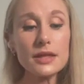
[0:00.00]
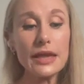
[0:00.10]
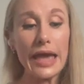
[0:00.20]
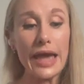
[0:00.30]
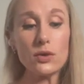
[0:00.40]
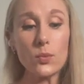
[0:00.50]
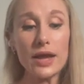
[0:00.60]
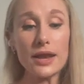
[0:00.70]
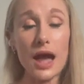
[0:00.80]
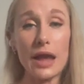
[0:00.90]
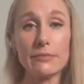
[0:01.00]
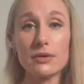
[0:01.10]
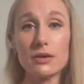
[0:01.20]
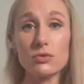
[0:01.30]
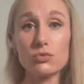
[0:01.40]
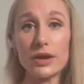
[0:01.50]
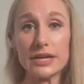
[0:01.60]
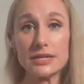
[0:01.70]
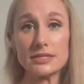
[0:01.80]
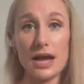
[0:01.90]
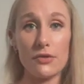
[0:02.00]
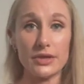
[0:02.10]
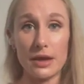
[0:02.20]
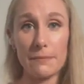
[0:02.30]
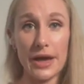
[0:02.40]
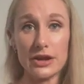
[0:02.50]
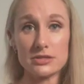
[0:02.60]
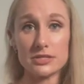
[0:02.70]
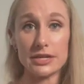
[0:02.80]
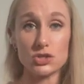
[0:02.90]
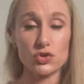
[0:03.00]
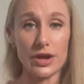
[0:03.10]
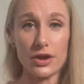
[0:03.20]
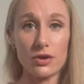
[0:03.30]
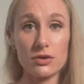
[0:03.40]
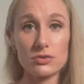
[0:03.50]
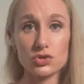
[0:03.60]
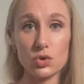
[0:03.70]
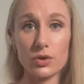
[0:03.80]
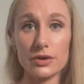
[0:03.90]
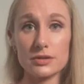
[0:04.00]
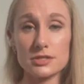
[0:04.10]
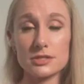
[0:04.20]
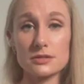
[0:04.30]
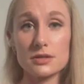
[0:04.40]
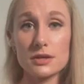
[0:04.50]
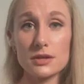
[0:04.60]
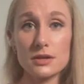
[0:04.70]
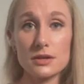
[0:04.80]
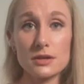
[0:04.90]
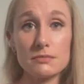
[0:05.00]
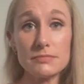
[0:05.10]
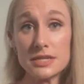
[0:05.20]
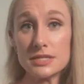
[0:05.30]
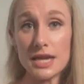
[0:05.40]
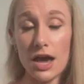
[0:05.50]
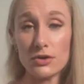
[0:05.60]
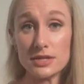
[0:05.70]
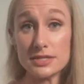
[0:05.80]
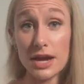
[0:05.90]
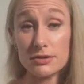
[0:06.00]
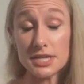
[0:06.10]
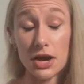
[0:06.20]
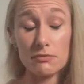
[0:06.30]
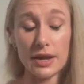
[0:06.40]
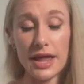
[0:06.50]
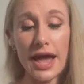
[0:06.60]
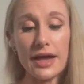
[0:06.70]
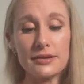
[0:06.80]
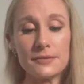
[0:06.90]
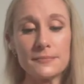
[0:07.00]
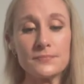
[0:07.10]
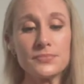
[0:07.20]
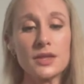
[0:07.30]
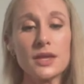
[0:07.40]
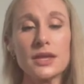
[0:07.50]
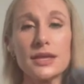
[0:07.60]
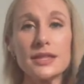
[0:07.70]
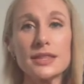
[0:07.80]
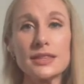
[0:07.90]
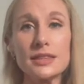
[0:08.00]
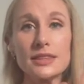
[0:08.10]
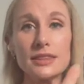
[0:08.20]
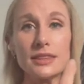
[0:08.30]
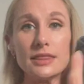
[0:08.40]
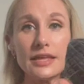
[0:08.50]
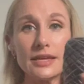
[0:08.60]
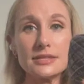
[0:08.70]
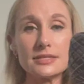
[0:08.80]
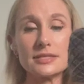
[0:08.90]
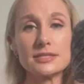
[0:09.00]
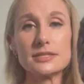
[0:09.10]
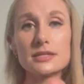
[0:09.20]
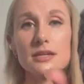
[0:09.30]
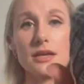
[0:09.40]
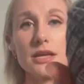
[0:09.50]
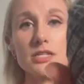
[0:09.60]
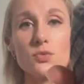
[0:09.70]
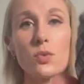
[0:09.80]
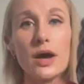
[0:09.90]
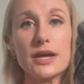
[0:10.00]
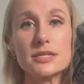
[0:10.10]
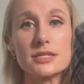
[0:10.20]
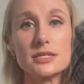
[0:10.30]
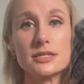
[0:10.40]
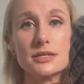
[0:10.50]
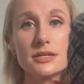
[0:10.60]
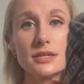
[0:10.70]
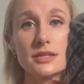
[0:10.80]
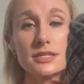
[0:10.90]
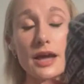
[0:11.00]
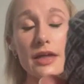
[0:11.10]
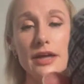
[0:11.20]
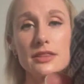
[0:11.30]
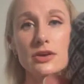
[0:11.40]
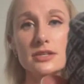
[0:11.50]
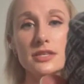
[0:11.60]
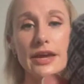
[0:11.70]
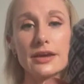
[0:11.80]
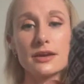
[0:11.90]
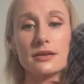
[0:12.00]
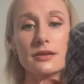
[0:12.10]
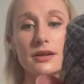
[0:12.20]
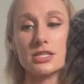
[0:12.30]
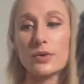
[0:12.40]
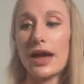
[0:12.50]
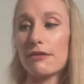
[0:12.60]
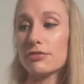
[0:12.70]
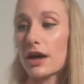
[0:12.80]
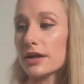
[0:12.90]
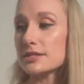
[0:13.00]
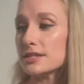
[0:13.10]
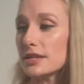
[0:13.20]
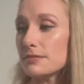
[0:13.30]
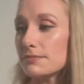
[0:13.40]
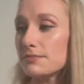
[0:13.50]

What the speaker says: And when I'm running down the Empire State Trail towards Midtown and downtown Manhattan, this is what the skyline looks like, because you have the Hudson,